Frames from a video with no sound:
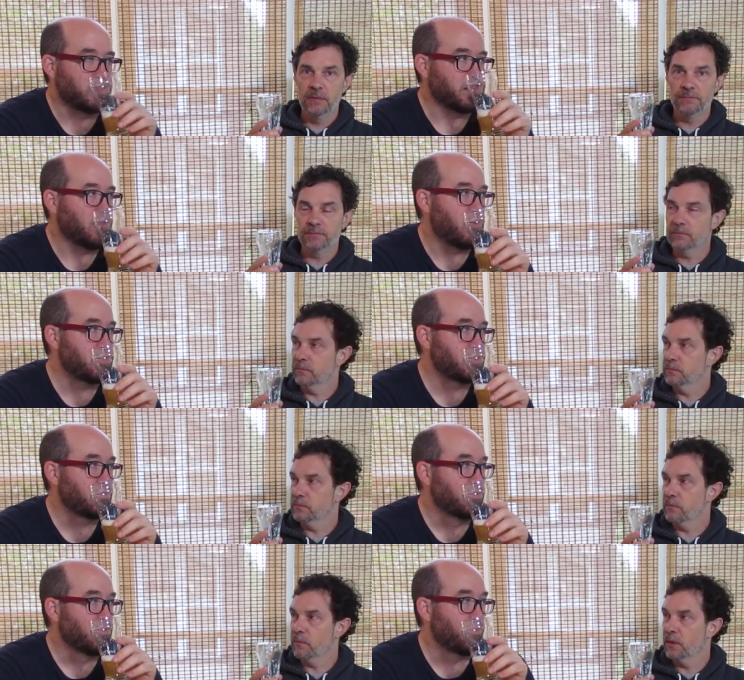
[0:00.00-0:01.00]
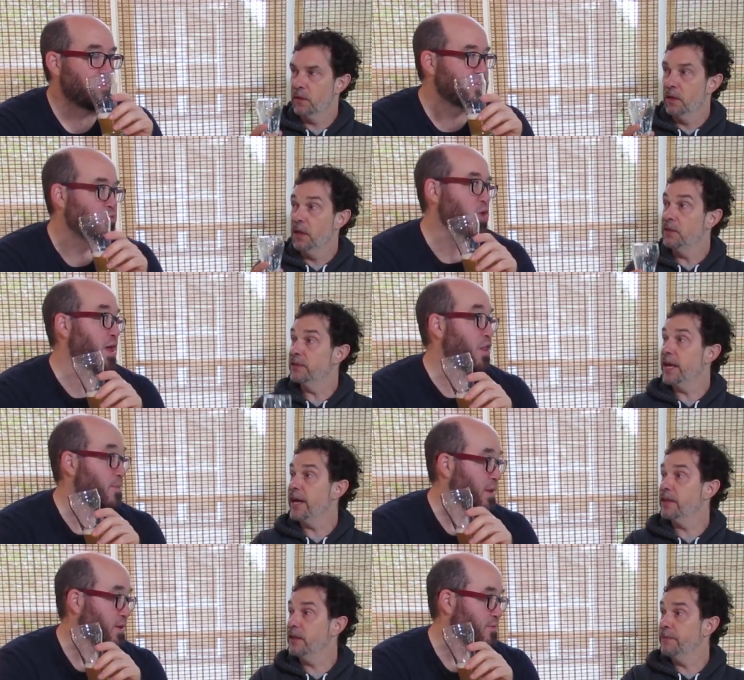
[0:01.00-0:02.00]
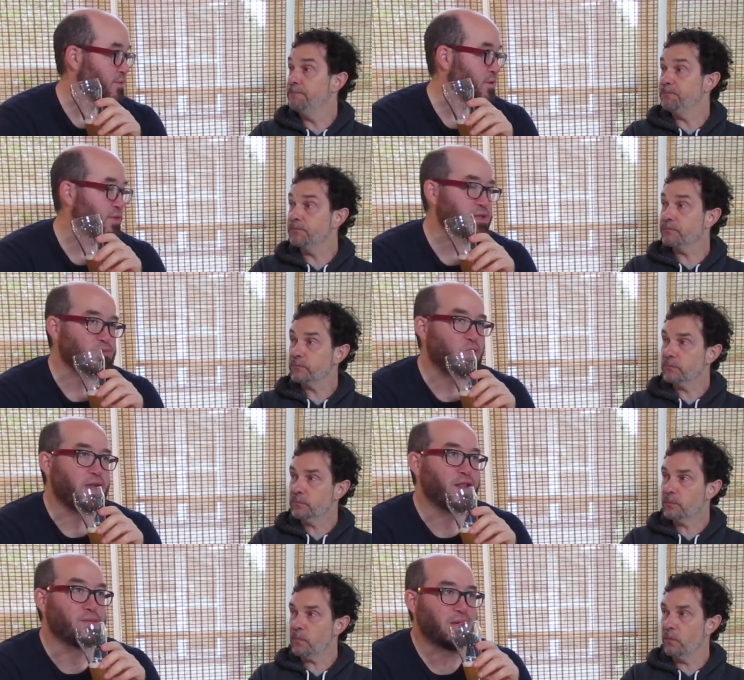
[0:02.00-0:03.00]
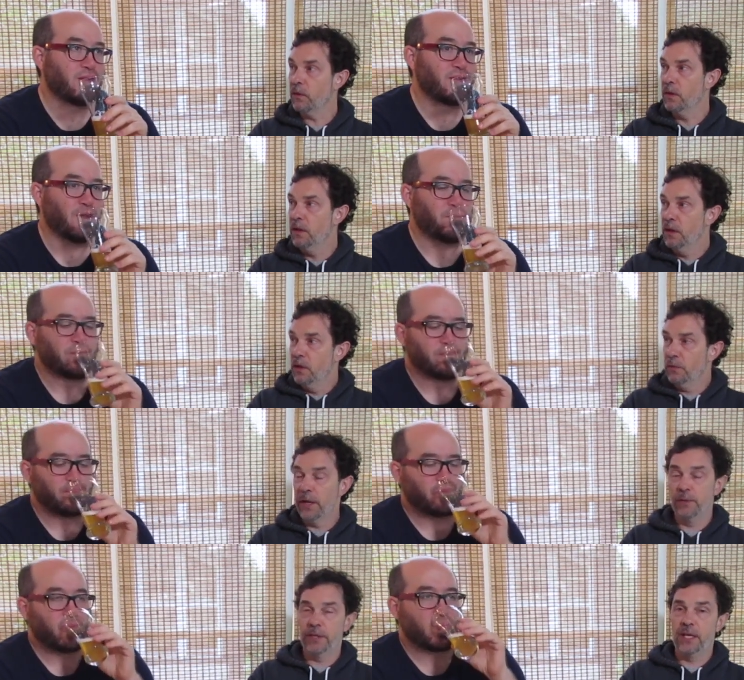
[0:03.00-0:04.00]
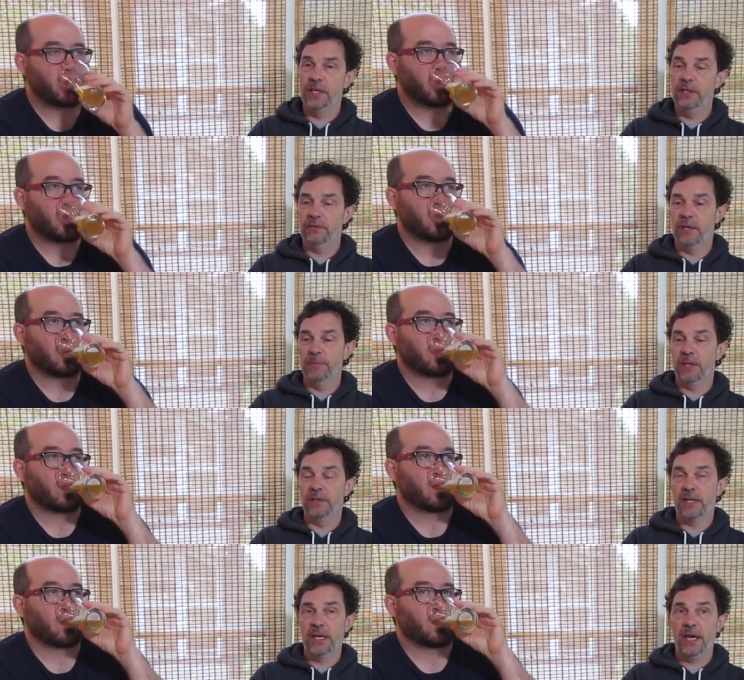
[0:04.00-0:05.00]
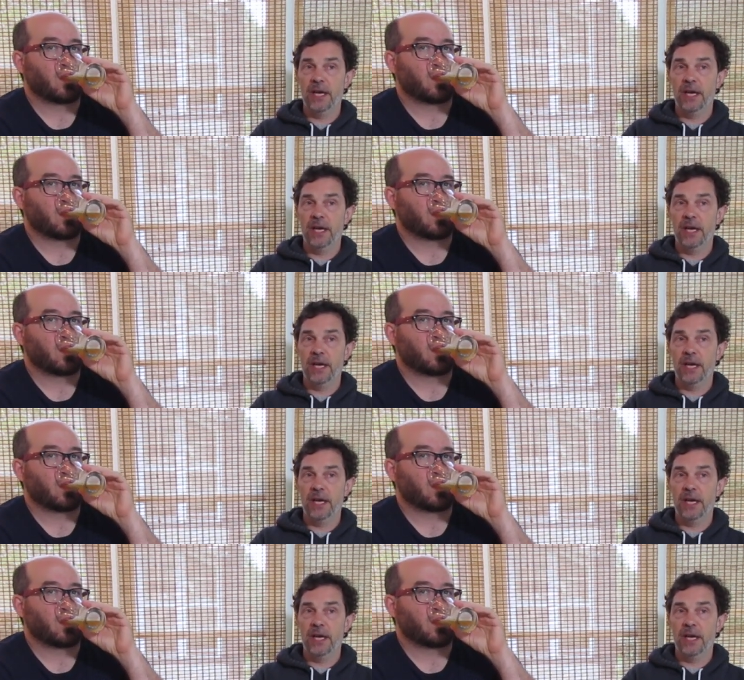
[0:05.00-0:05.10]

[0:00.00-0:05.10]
Speaker 1: isn't lost with this one exactly element, this one element, you know.
Speaker 2: Right with that yeast strain because I